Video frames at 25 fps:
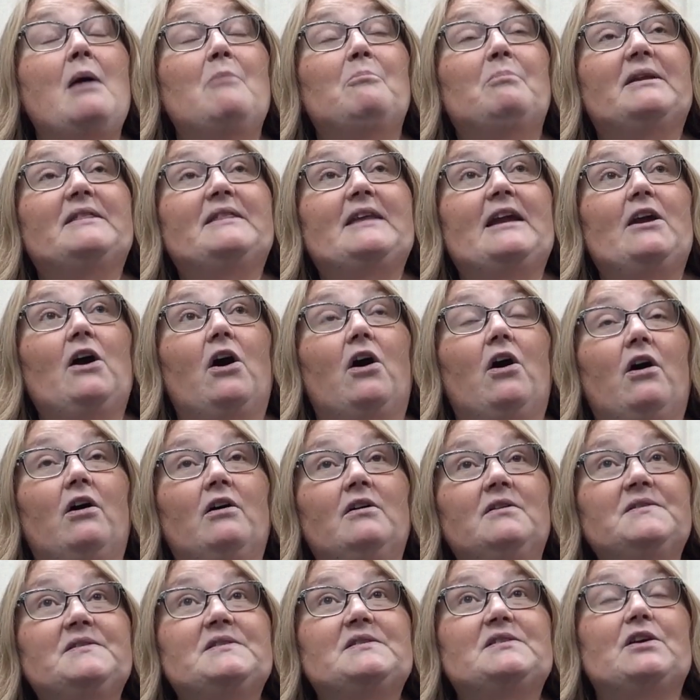But they
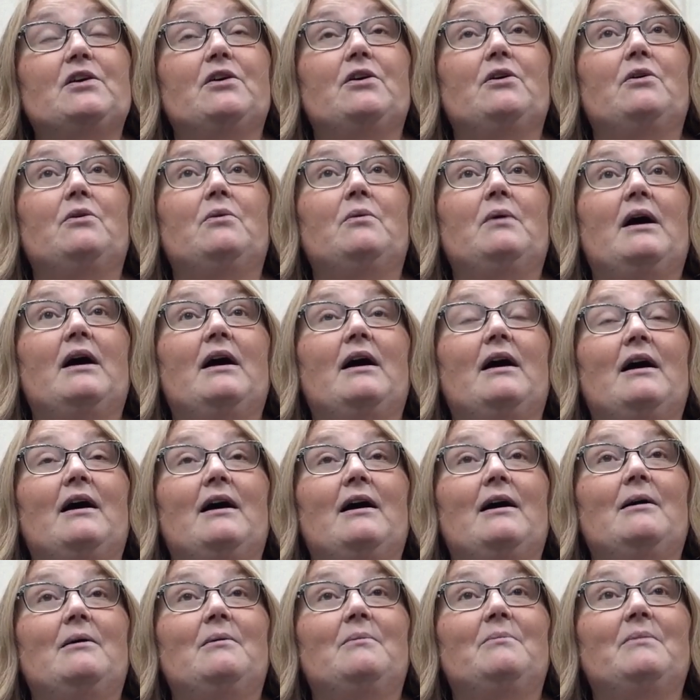also
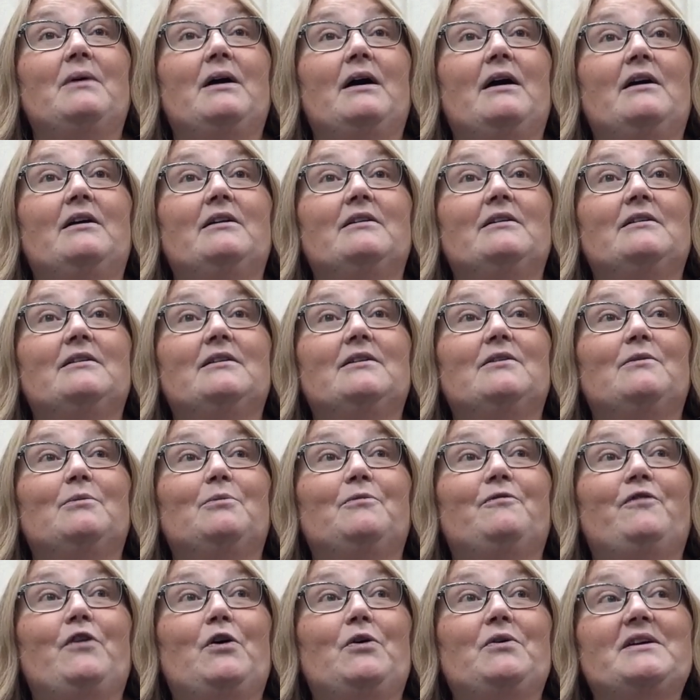um,
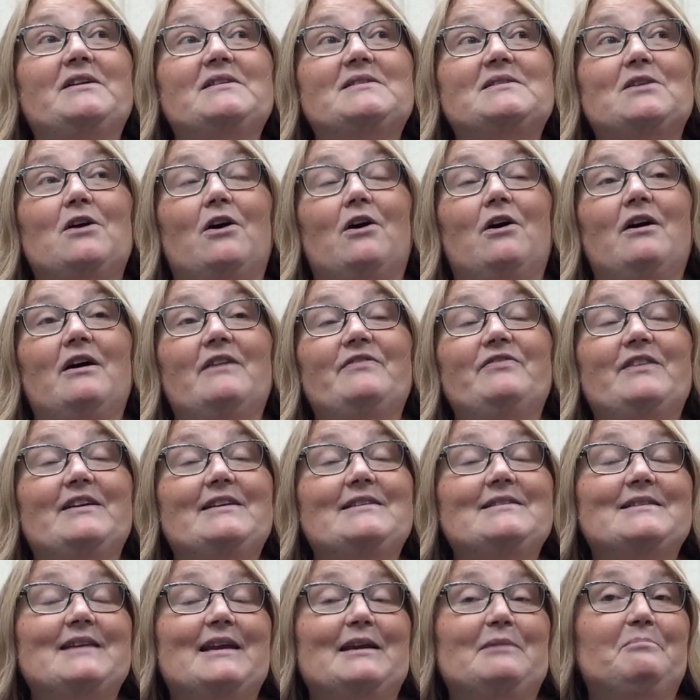focus on
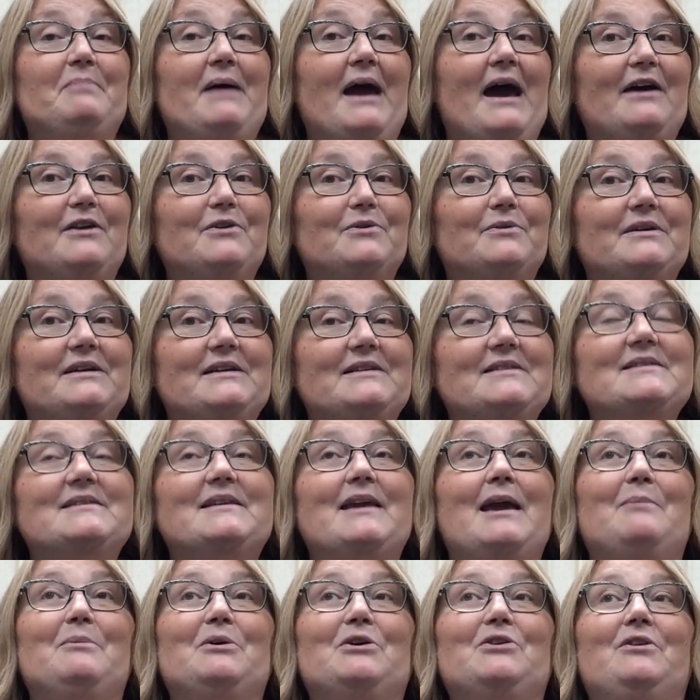things like batteries,
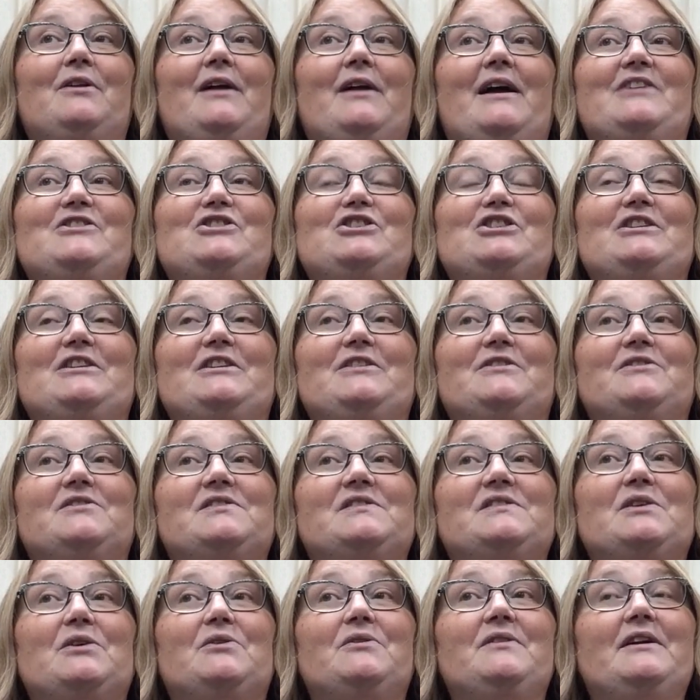chemical engineers.
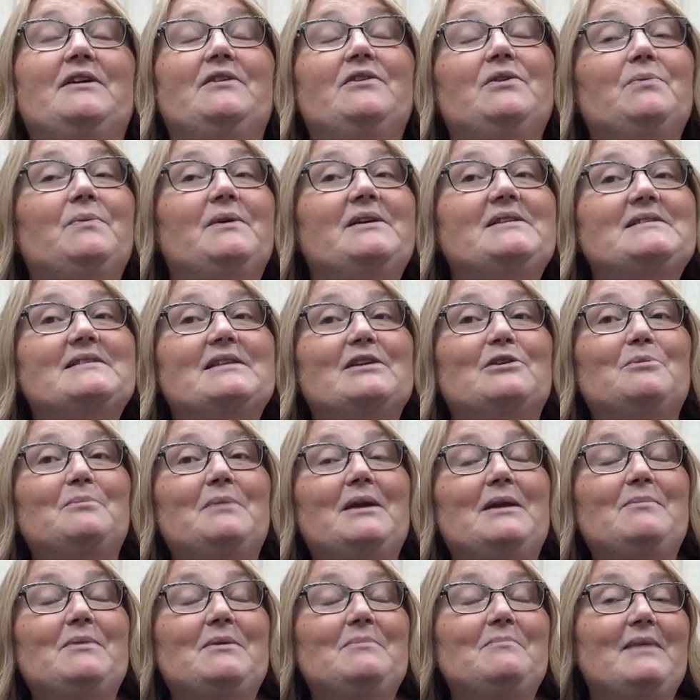So they're the ones that are
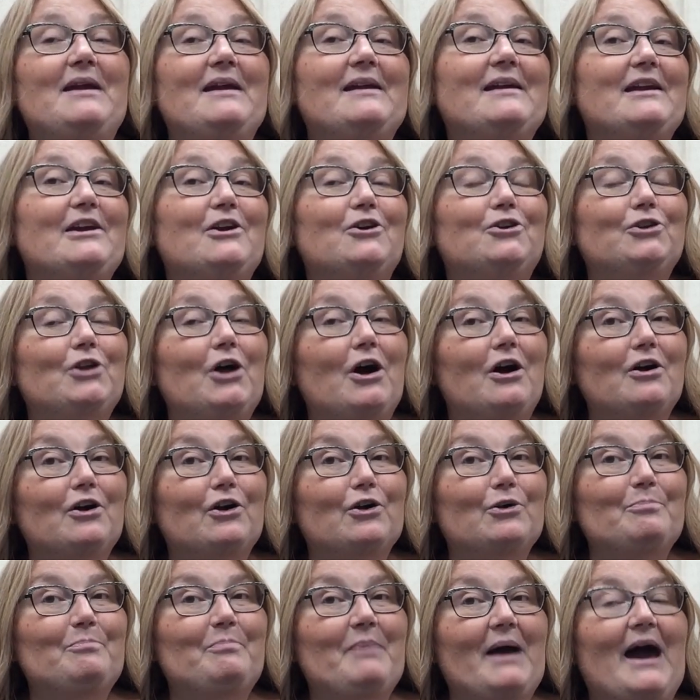maybe making a
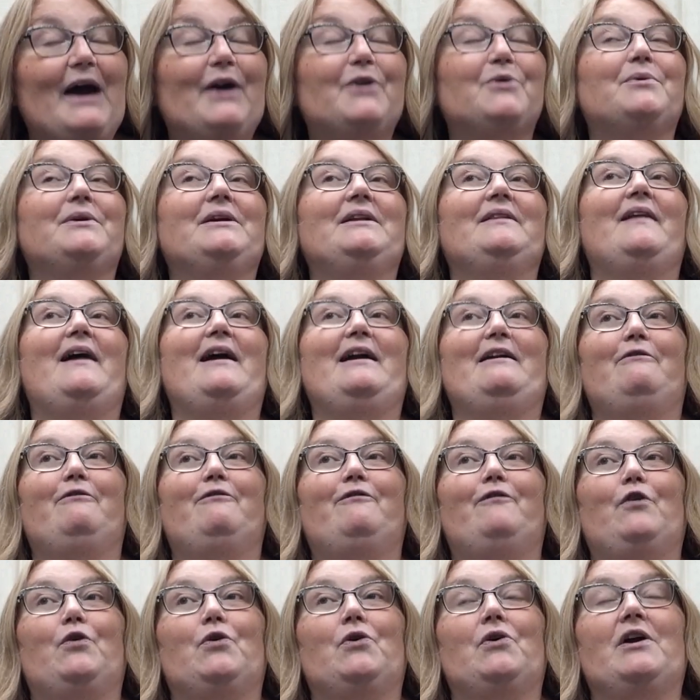longer battery life
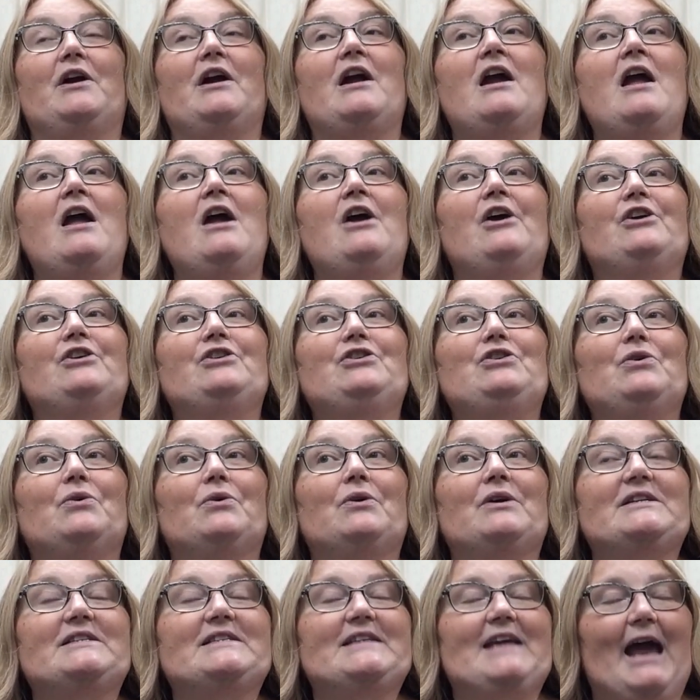for
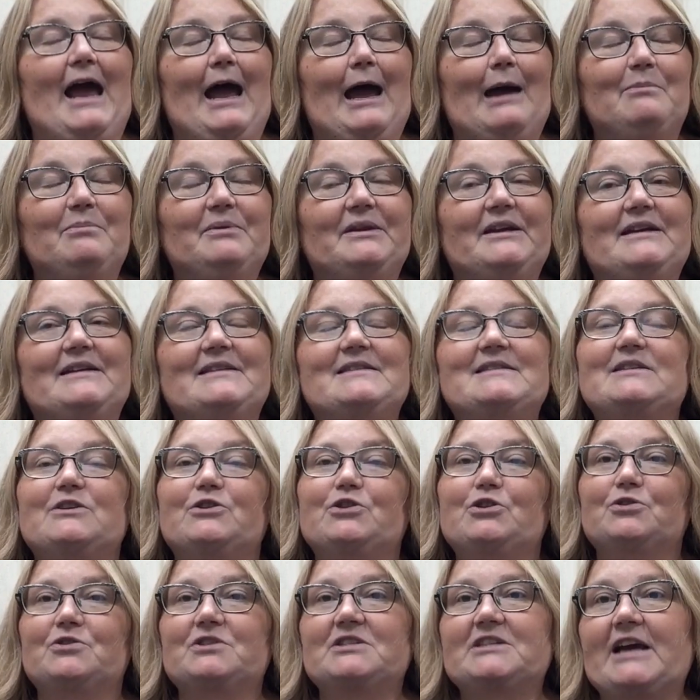your tablets or
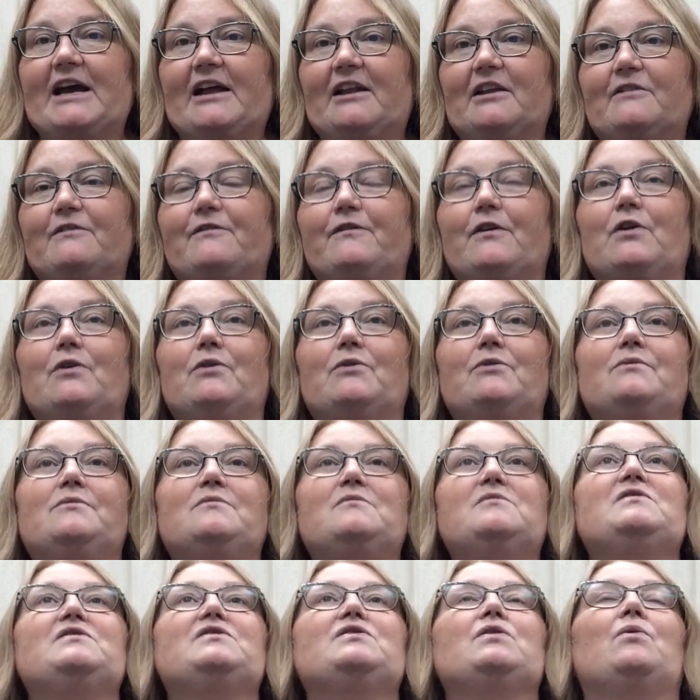your
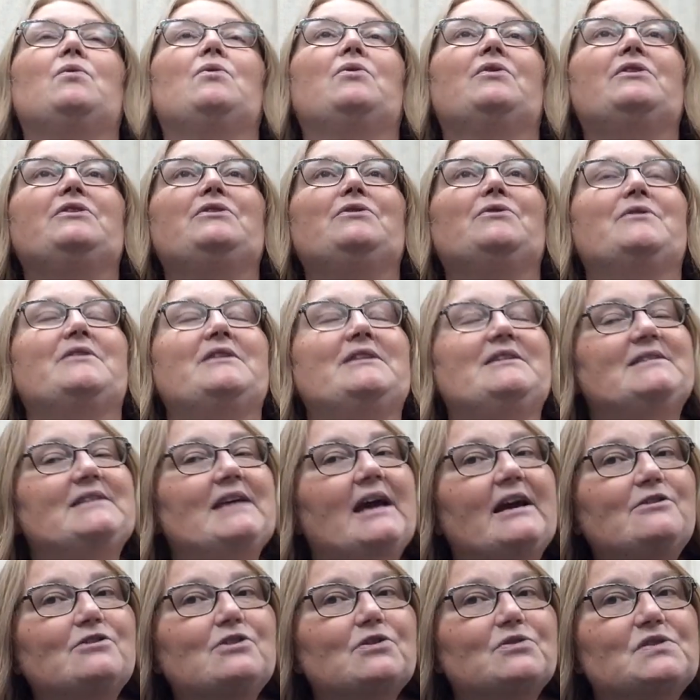telephones or your
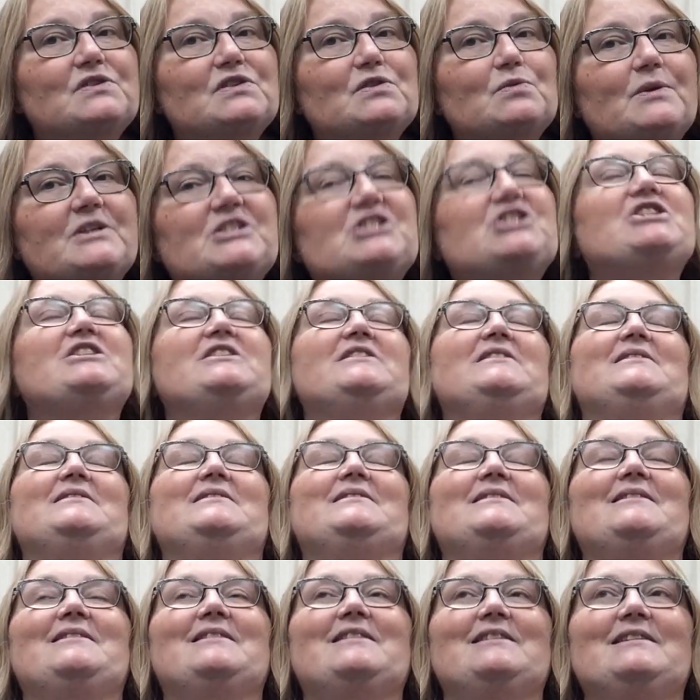Nintendo Switches
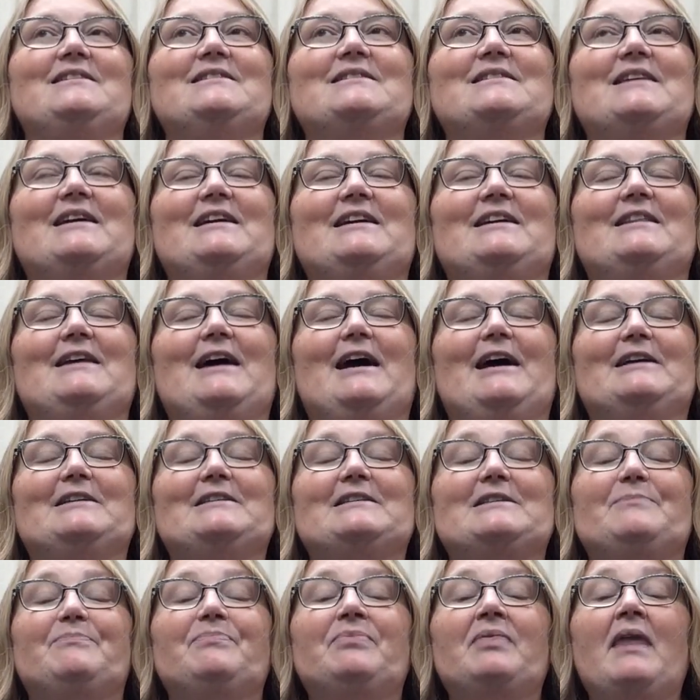and things like
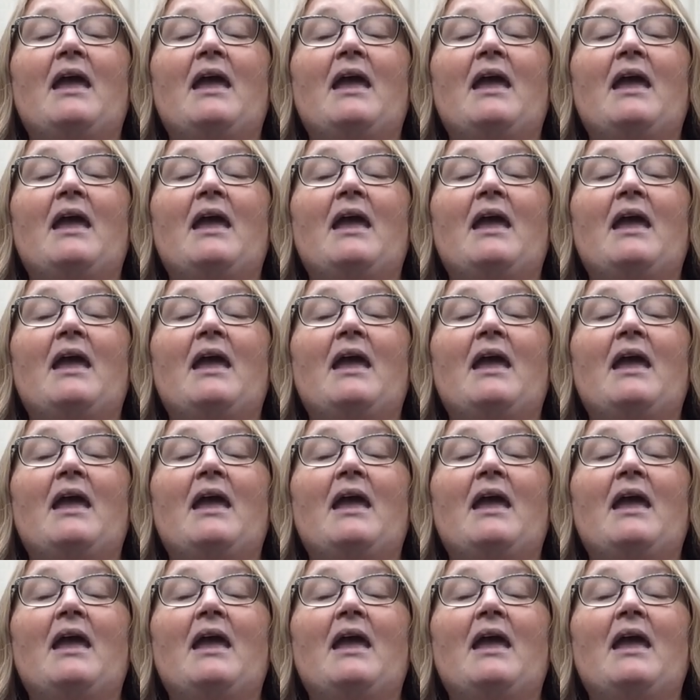that.